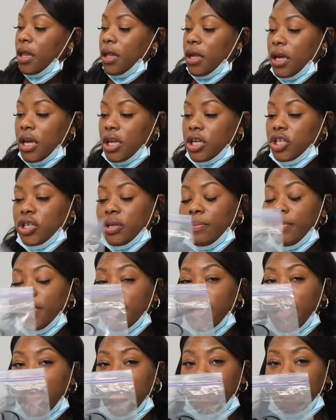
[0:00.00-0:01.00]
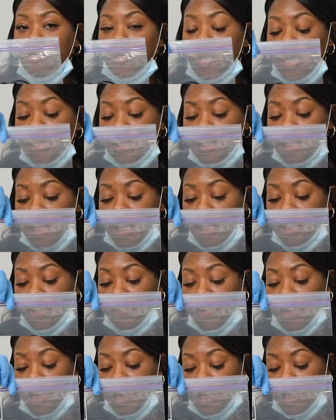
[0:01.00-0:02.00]
It should be labeled as such,
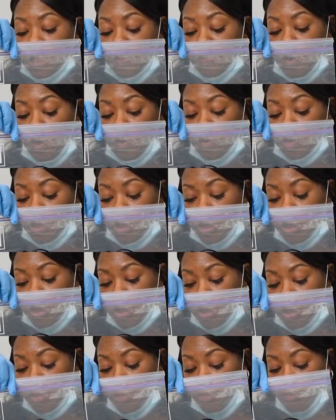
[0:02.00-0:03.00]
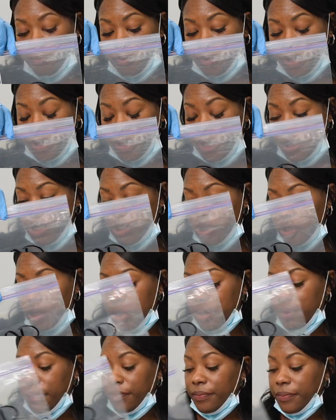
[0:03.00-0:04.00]
blood exposure
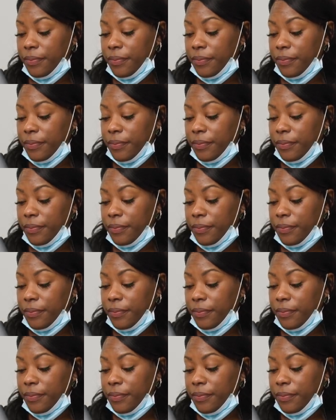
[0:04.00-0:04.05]
procedure.